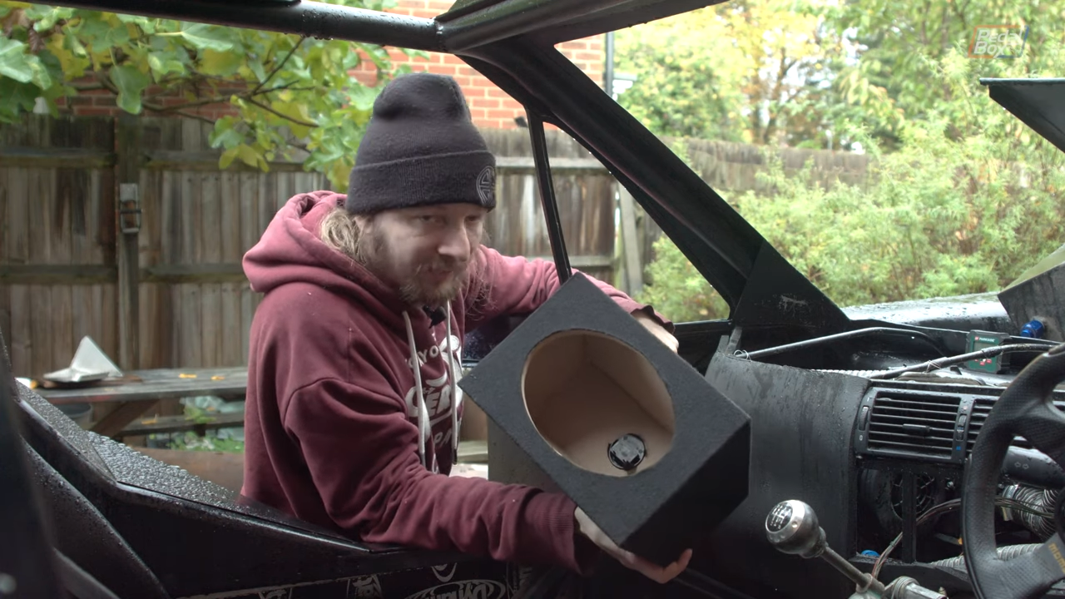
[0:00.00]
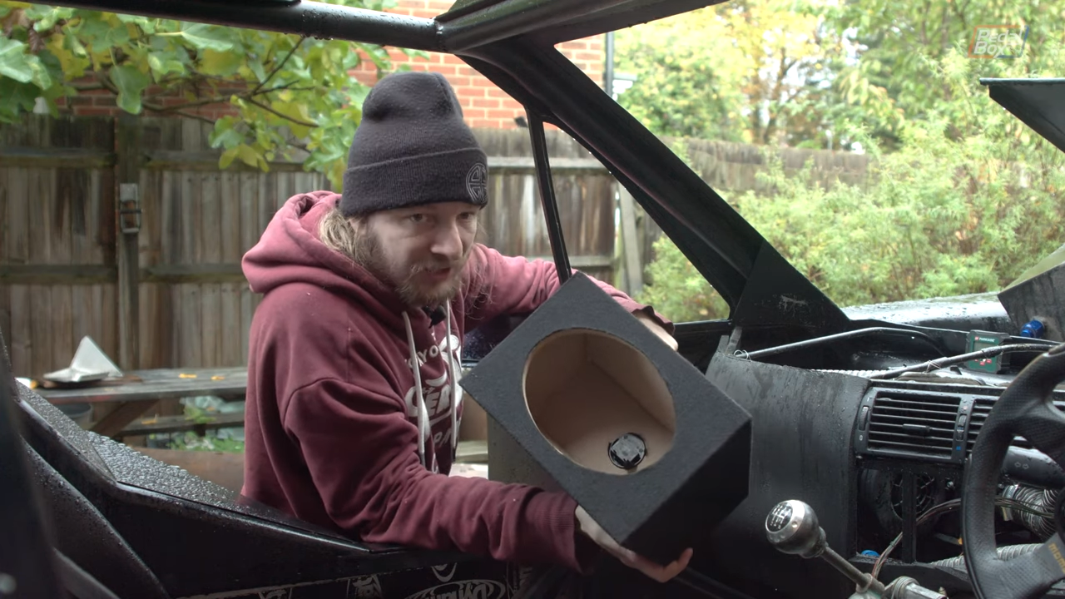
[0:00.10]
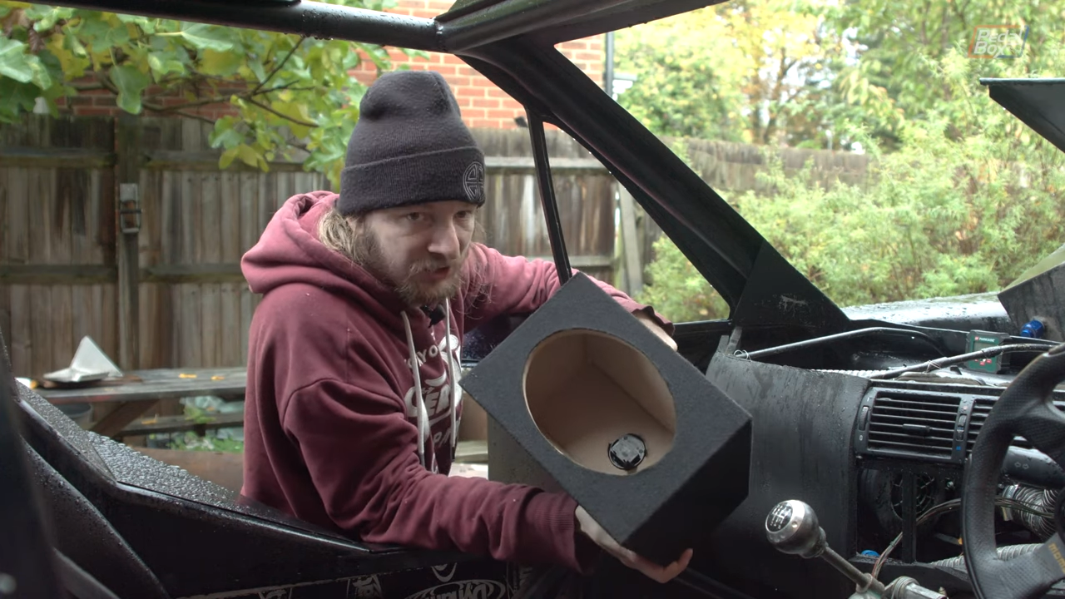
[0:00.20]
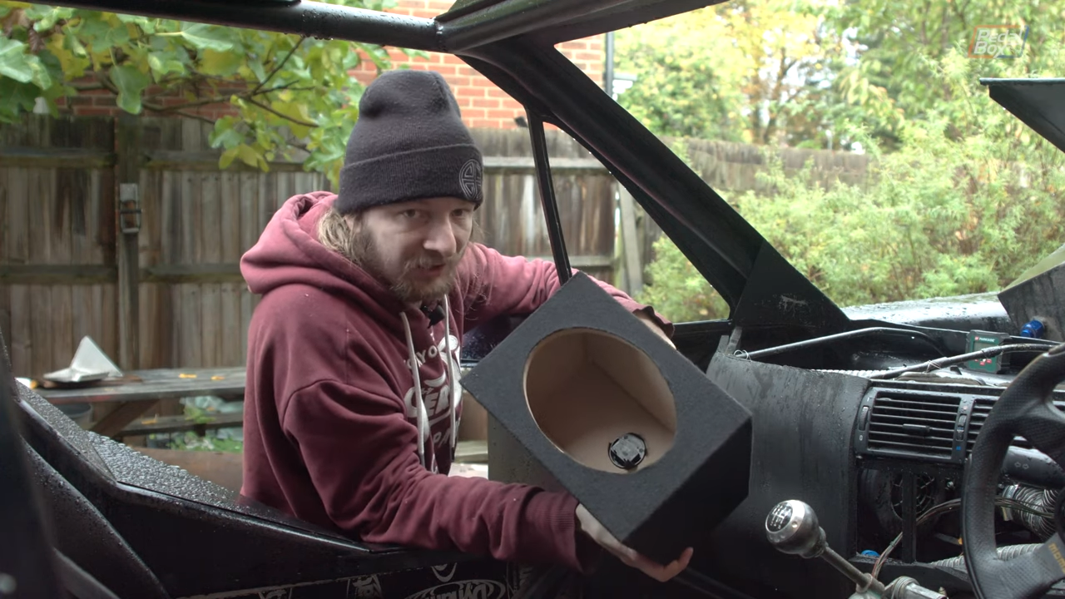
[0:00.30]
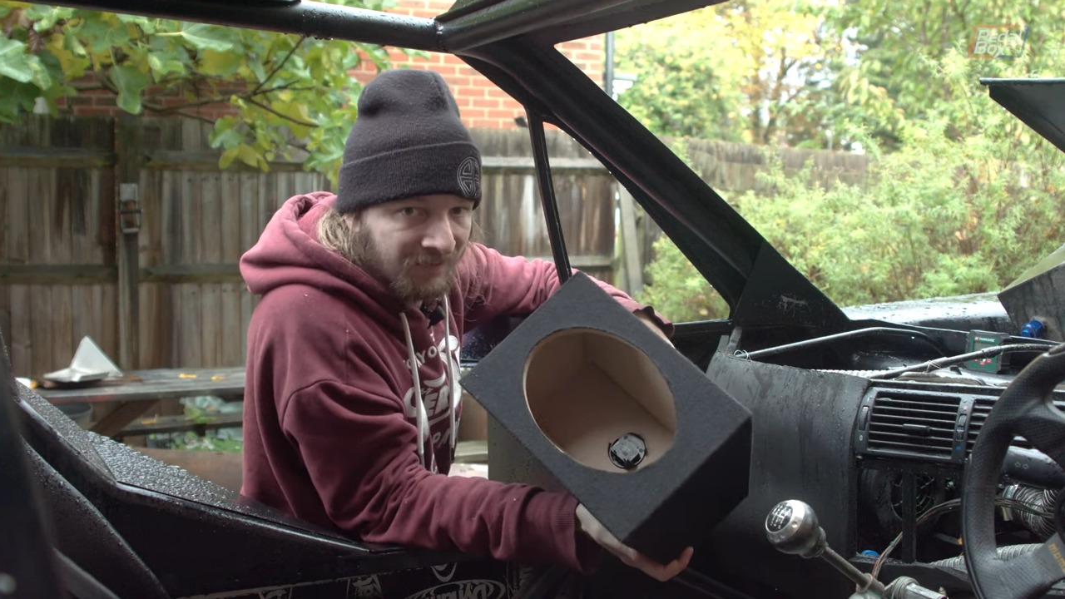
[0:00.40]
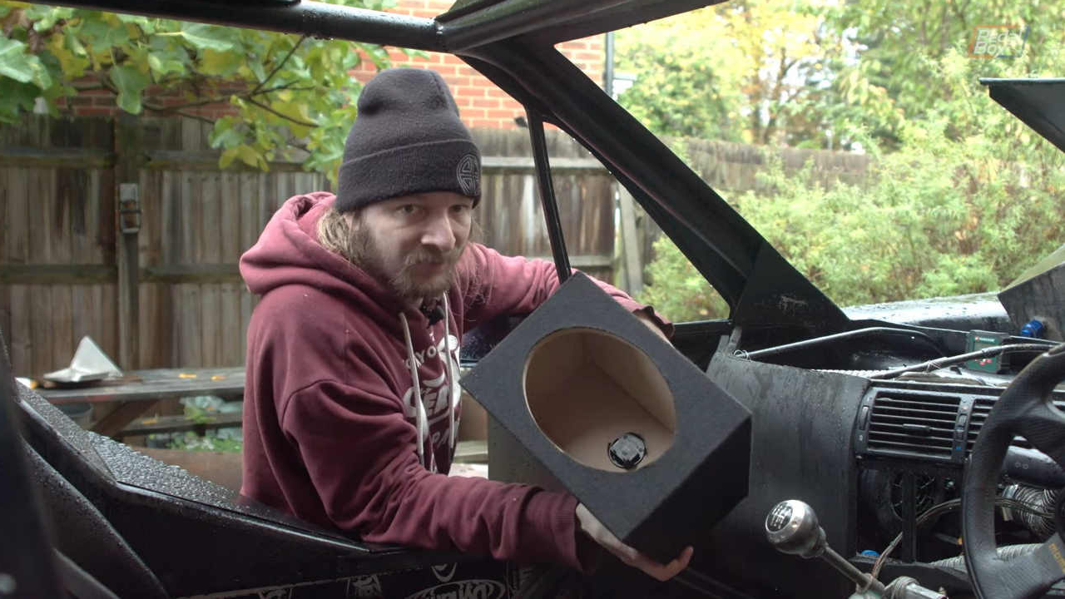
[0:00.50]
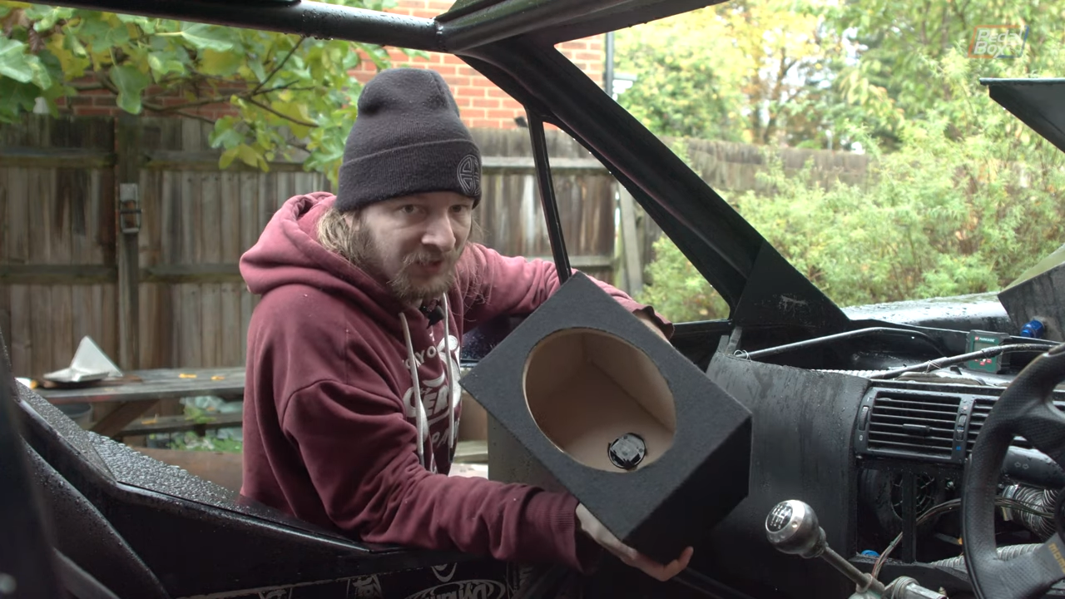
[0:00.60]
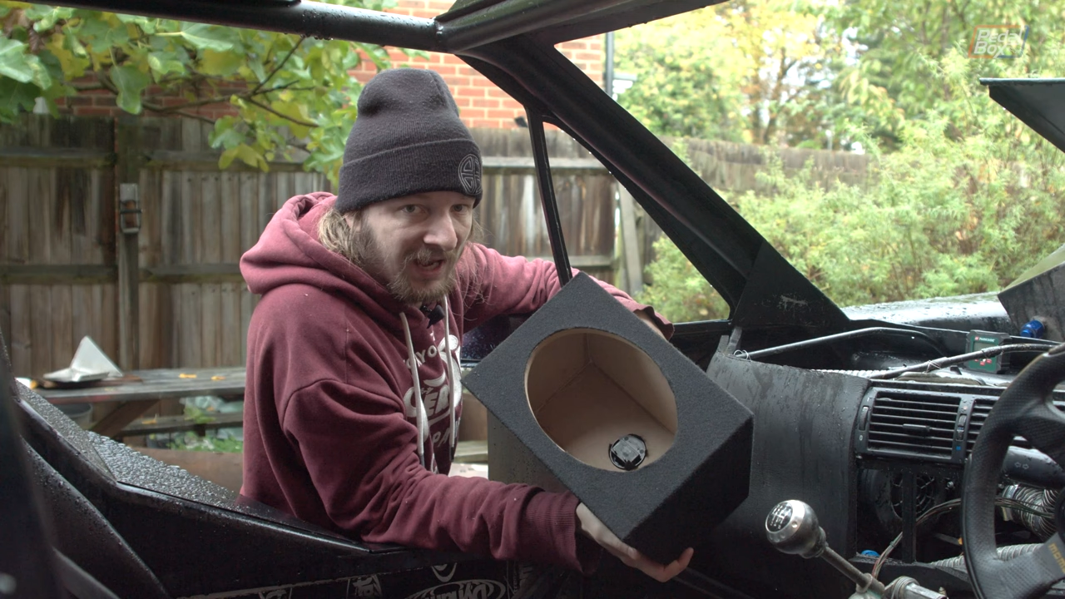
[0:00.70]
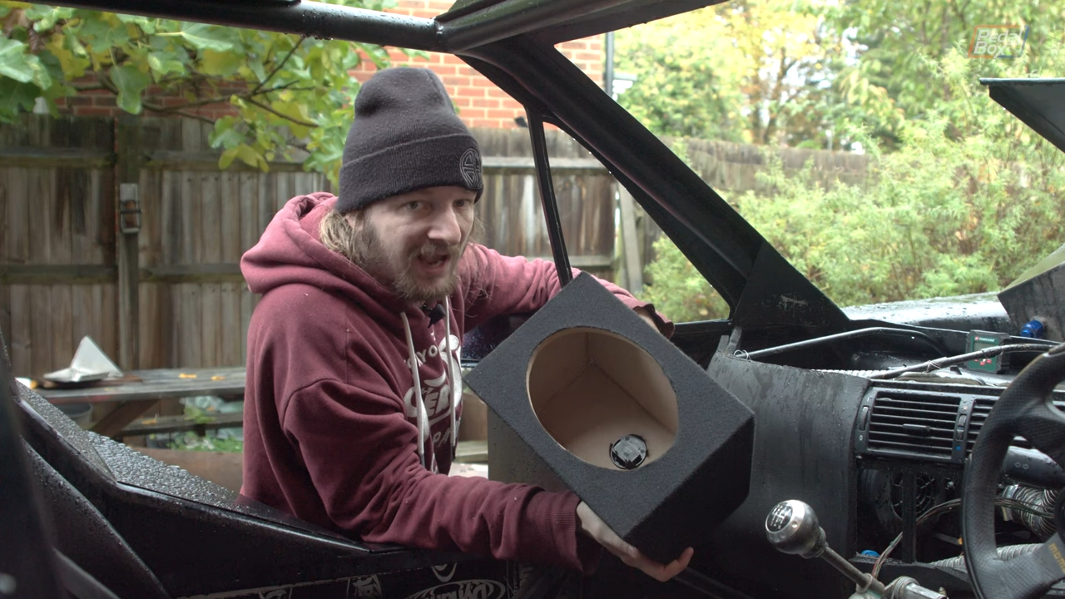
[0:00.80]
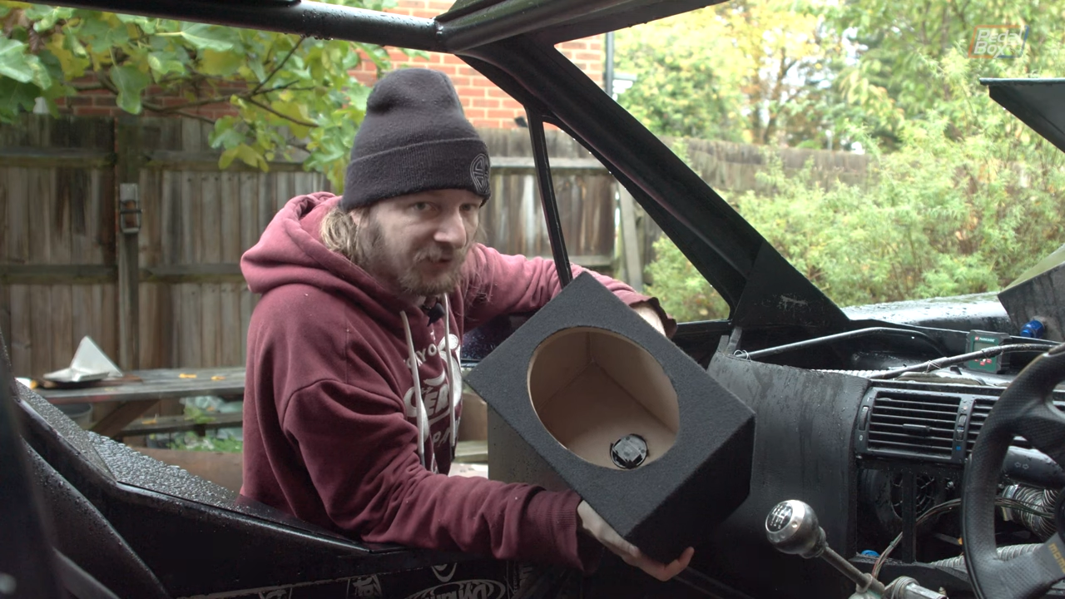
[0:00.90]
imagine
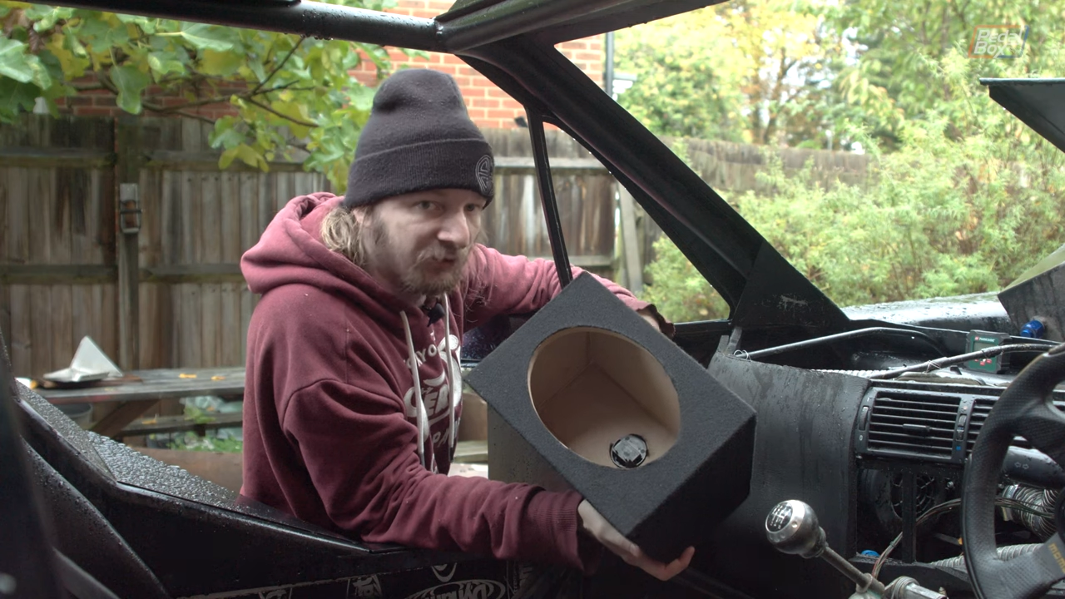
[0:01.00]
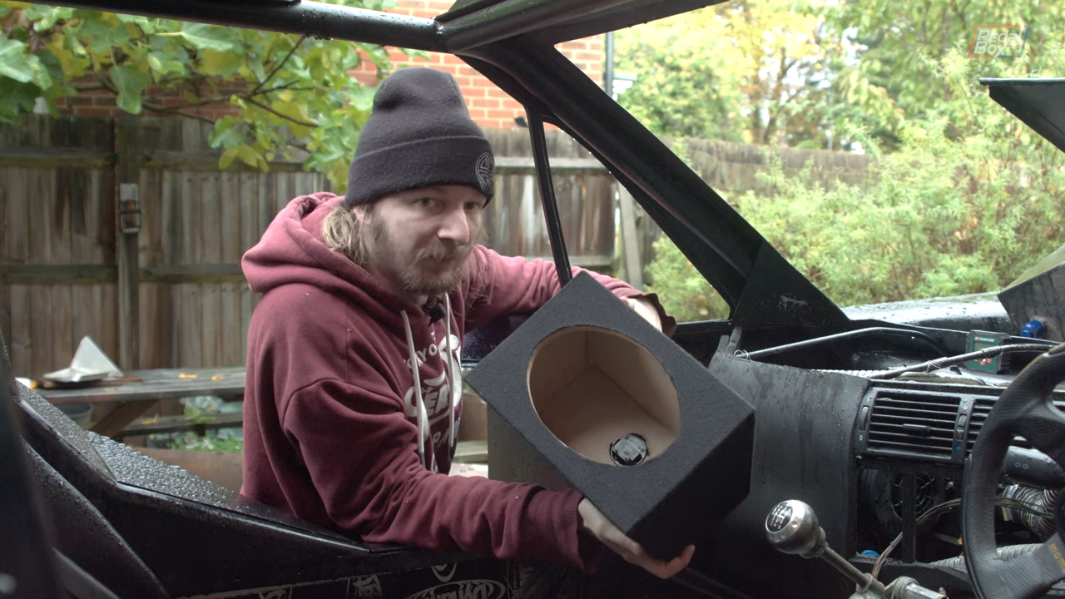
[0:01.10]
having